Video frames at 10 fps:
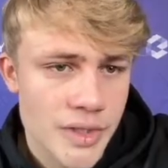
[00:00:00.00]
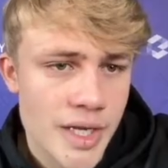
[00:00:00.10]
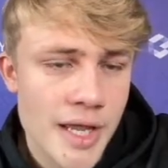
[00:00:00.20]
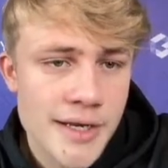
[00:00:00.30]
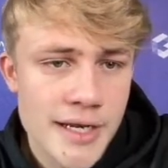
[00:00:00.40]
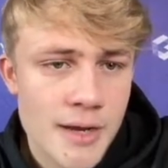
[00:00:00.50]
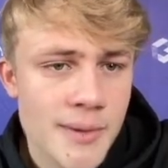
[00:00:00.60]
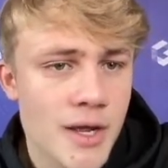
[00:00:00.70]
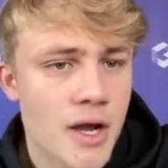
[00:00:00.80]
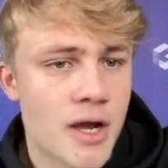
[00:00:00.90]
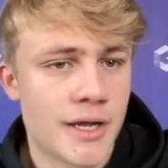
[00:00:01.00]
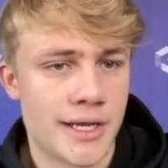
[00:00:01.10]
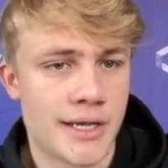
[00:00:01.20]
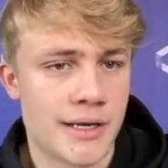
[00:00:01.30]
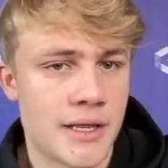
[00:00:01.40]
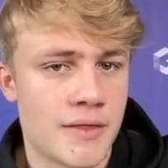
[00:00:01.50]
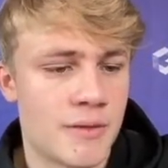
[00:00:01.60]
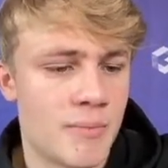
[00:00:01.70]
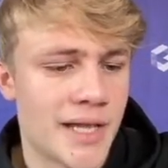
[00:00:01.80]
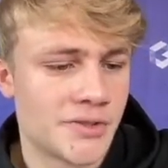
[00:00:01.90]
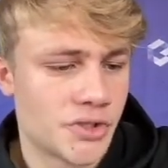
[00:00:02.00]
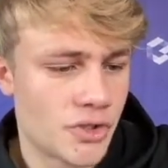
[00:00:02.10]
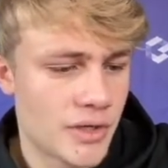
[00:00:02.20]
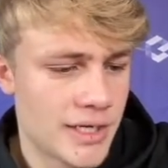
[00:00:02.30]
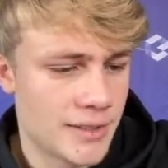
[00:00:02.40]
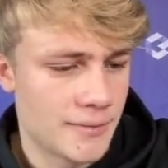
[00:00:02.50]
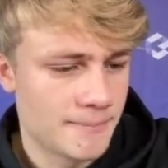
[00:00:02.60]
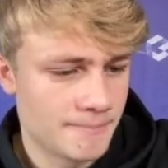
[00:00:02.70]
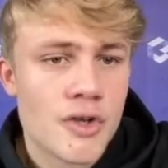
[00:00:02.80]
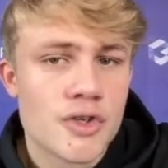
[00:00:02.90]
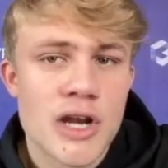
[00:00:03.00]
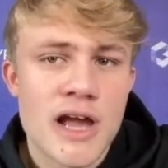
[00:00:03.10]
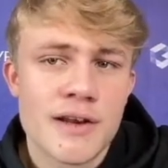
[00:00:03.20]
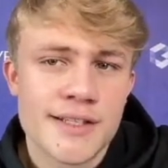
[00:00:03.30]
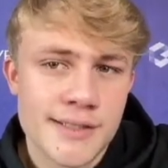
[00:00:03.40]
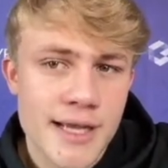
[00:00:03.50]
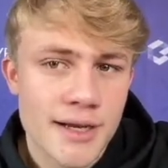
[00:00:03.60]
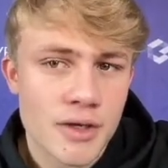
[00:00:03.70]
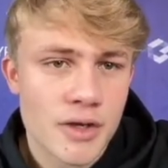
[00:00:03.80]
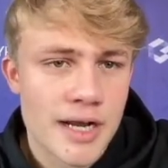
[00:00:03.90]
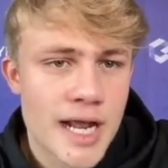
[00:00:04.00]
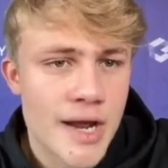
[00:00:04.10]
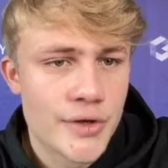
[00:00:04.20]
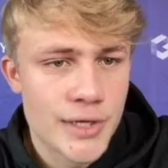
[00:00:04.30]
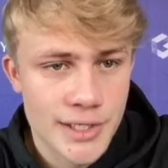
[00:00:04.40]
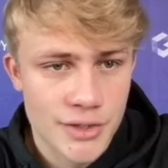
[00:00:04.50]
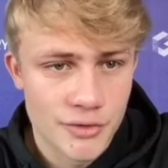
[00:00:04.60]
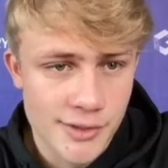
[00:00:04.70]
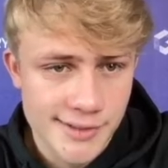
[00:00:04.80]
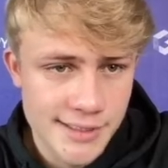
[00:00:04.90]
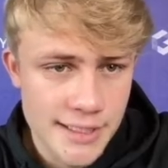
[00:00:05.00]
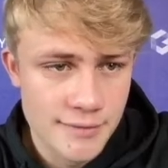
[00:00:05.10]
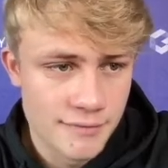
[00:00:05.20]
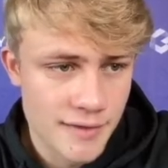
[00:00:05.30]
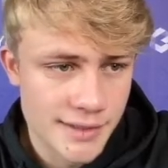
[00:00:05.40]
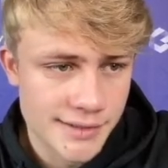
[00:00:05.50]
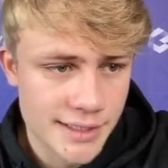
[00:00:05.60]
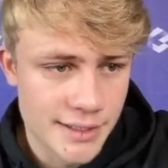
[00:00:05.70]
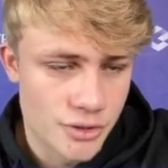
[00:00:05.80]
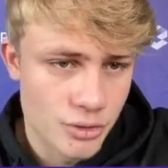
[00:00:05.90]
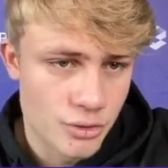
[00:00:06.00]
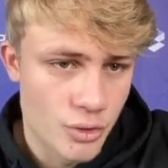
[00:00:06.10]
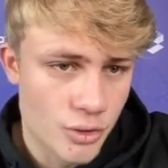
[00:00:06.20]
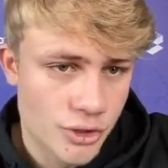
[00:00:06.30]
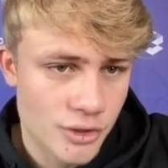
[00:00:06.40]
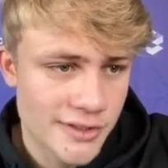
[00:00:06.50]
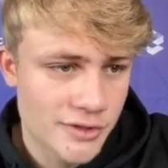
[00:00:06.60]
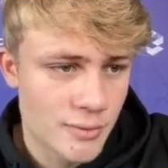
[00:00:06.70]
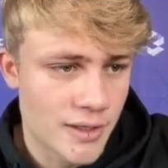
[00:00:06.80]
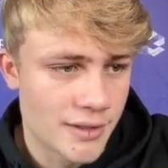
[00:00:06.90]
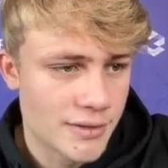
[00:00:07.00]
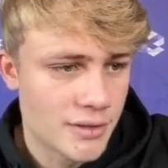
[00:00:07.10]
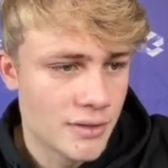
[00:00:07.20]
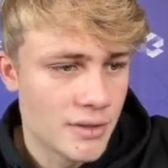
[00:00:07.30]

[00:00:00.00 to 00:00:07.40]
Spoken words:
and here we are in the main screen. So now let's take a look at how you can receive funds into your Trust Wallet.